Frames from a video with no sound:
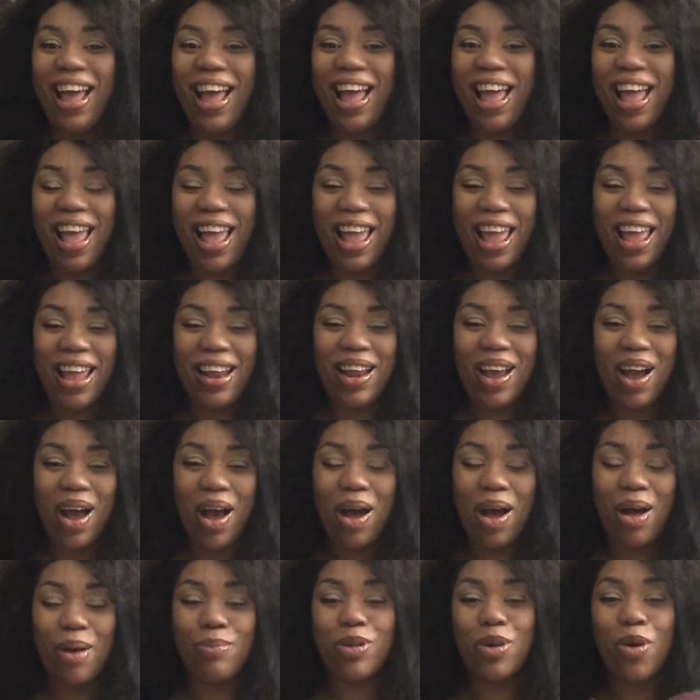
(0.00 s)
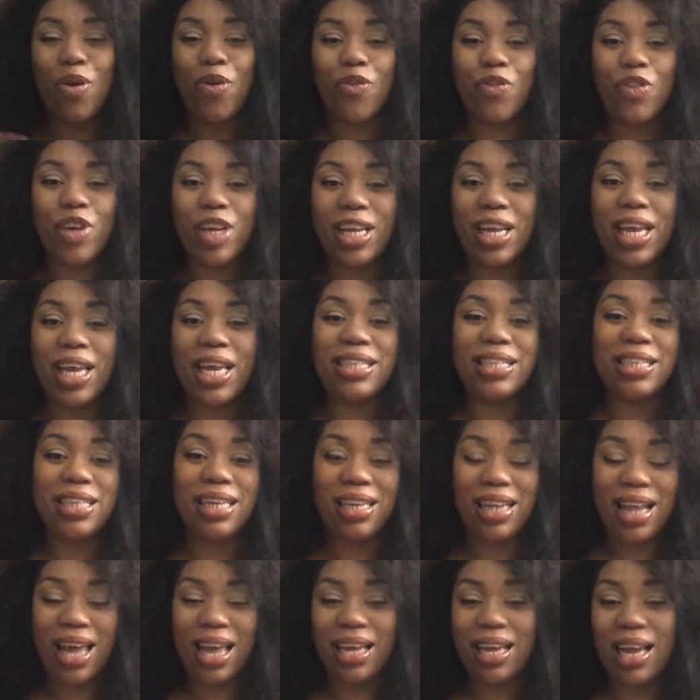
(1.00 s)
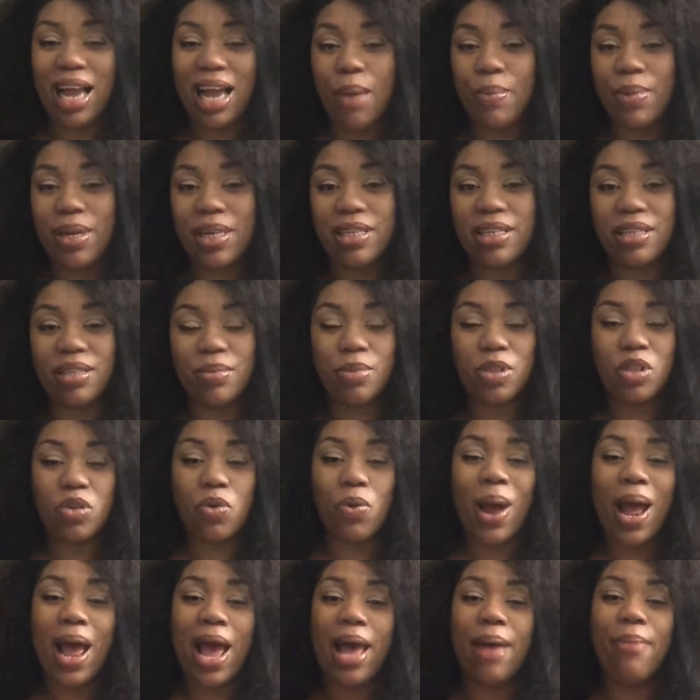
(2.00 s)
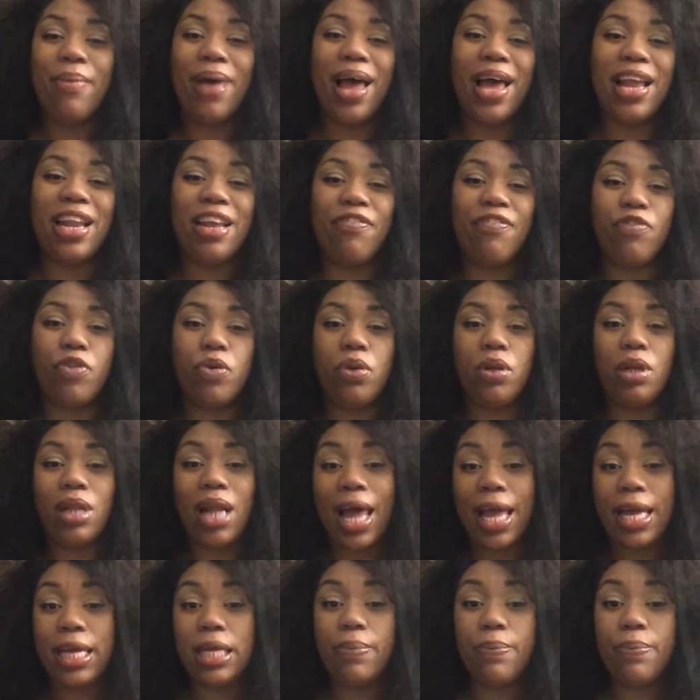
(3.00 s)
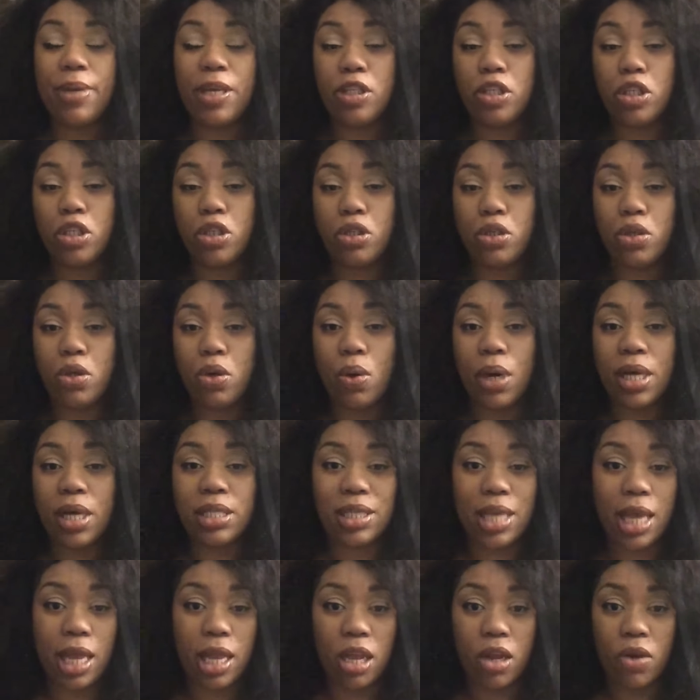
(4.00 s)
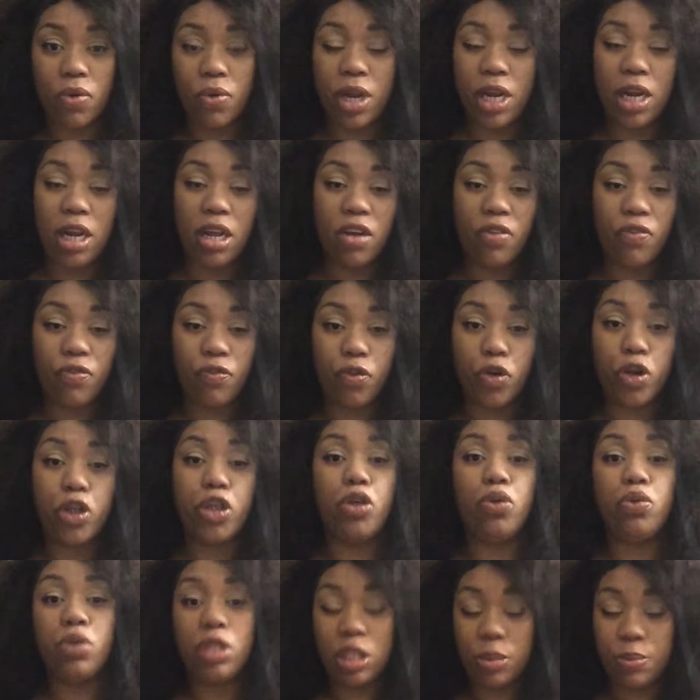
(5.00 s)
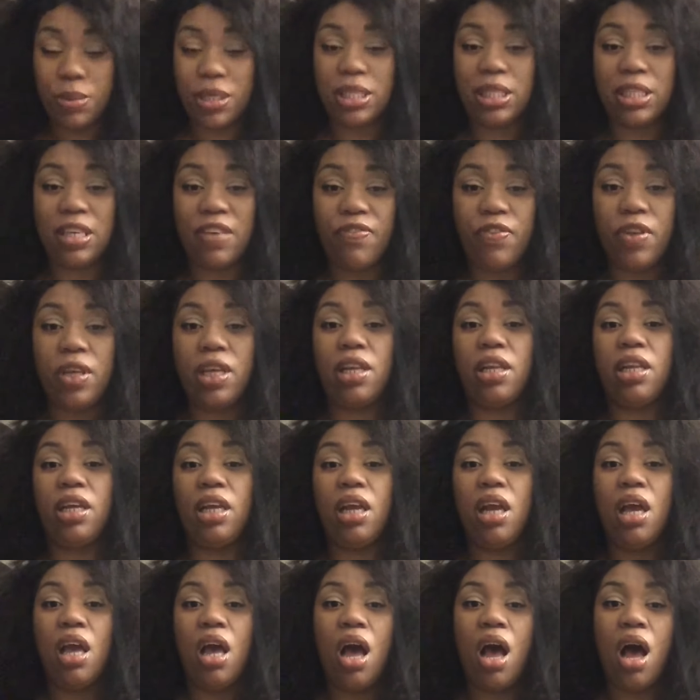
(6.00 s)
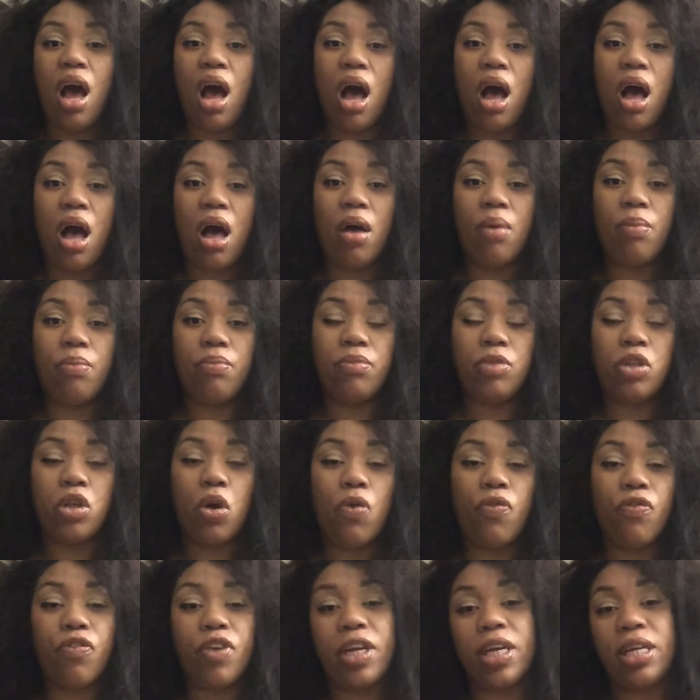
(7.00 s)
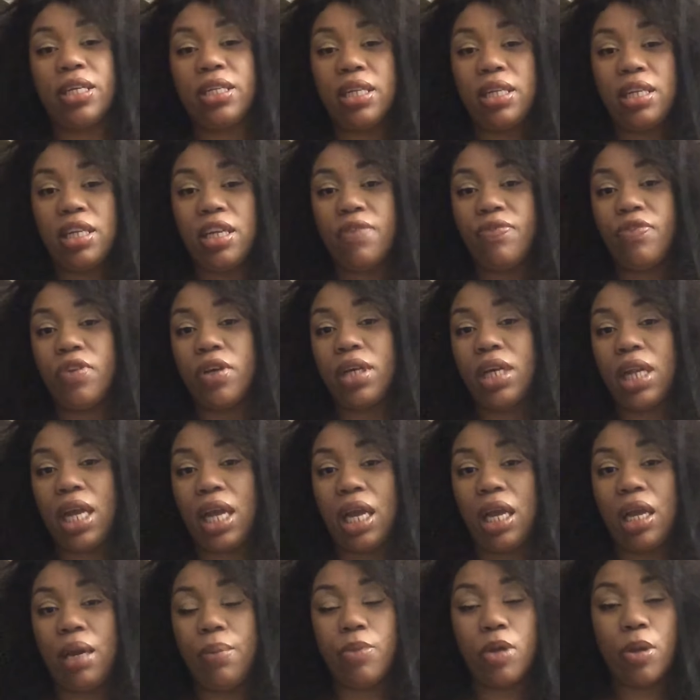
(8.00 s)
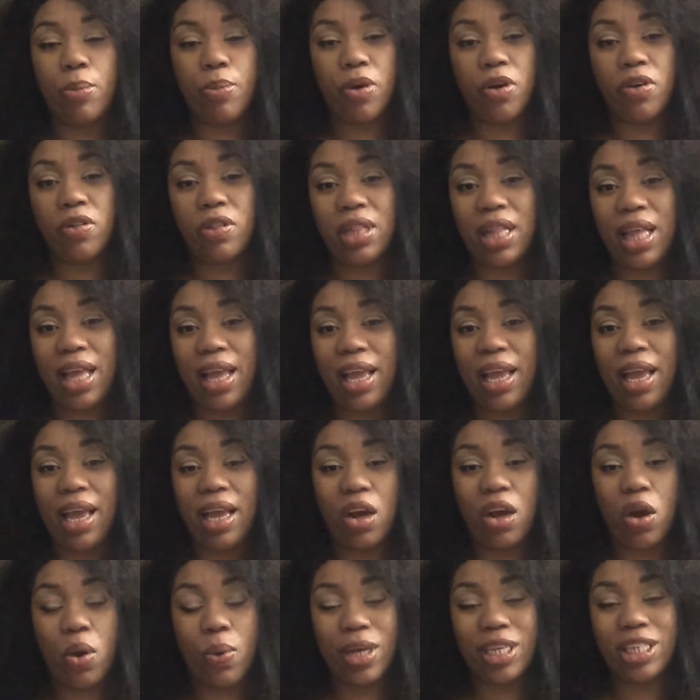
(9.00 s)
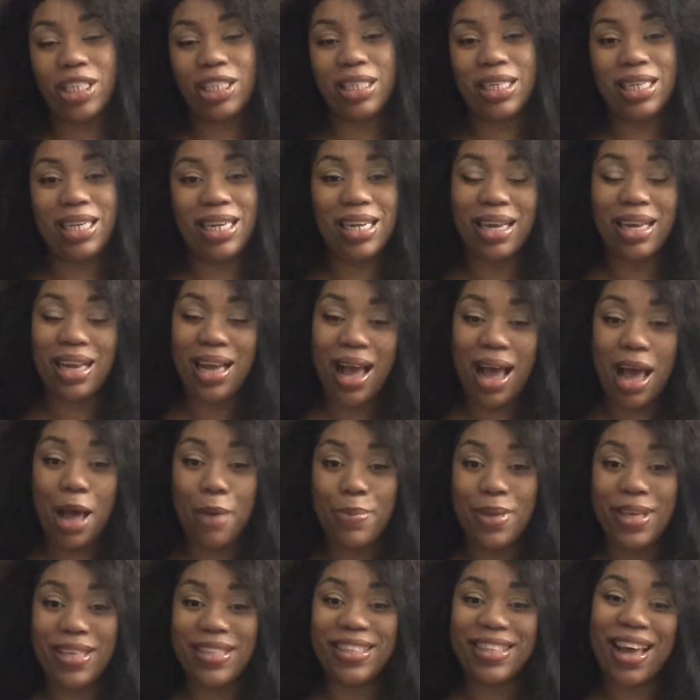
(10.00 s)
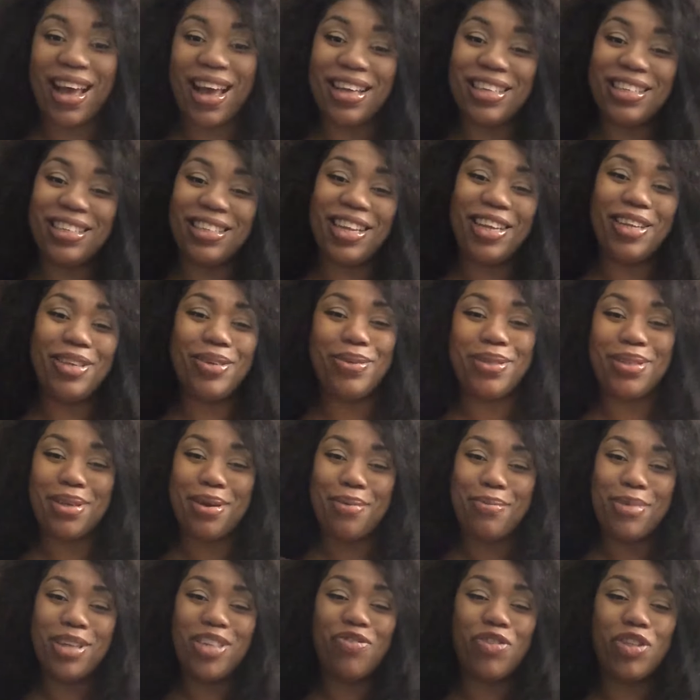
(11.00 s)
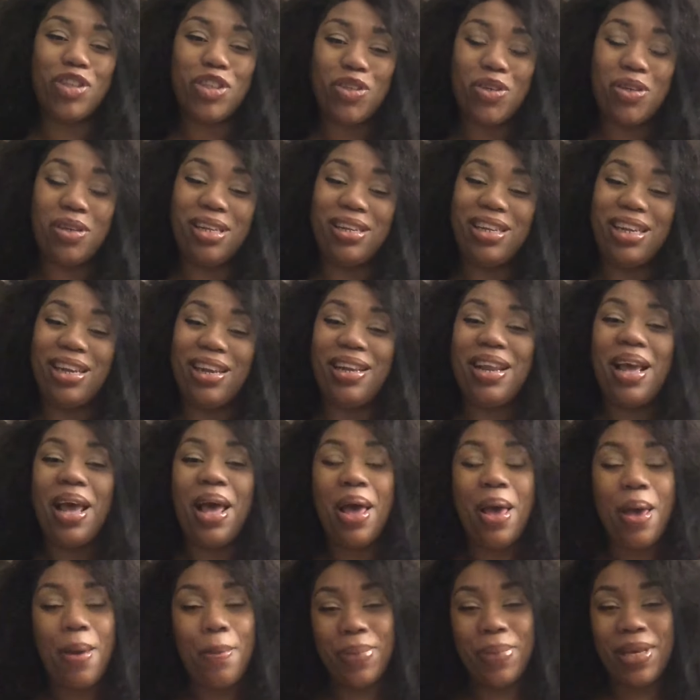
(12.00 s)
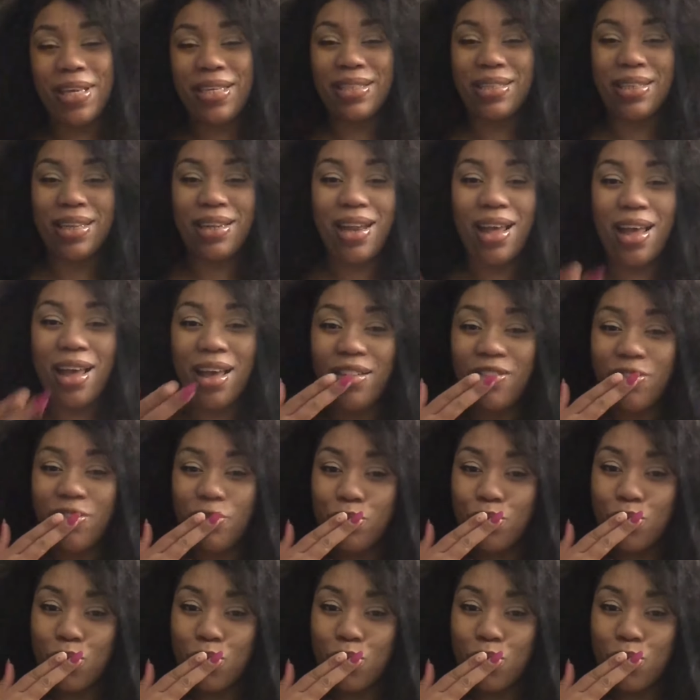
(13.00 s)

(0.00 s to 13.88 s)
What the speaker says: And don't forget to like, comment, and subscribe. And if you'd like me to do a psychic reading for you specifically, don't forget to leave your name, your birthday, and a question in the comments. Guys, thank you so much for tuning in. Peace and love.